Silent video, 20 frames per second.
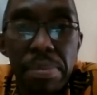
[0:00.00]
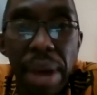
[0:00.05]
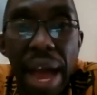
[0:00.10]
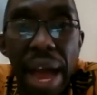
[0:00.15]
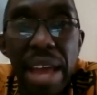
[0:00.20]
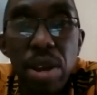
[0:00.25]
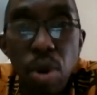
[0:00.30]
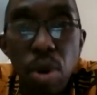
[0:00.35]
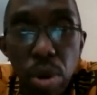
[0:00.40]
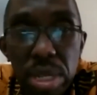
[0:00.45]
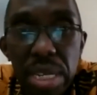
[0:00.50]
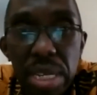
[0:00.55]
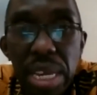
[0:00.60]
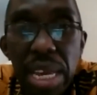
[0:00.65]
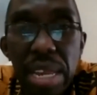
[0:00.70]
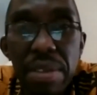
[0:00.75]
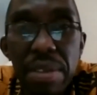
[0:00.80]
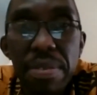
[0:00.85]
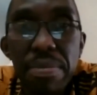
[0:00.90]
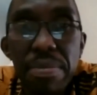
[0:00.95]
I got
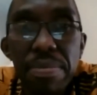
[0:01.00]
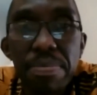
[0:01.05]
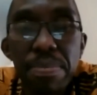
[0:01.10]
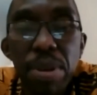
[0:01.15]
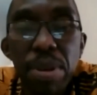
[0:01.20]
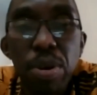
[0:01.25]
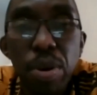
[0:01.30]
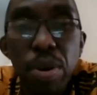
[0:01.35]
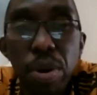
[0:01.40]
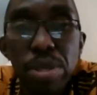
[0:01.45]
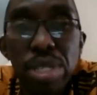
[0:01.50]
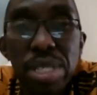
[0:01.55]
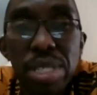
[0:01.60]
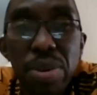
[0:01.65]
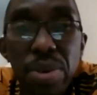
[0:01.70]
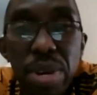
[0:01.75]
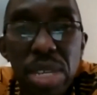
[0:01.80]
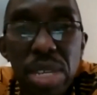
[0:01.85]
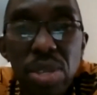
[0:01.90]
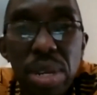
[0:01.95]
in because
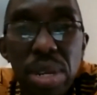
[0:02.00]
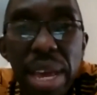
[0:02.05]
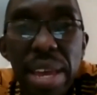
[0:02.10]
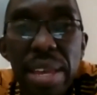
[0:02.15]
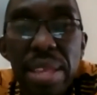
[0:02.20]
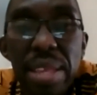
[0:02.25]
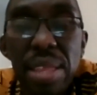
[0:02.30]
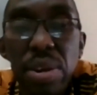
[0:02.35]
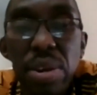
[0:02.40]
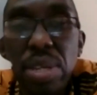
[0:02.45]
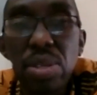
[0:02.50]
the reason I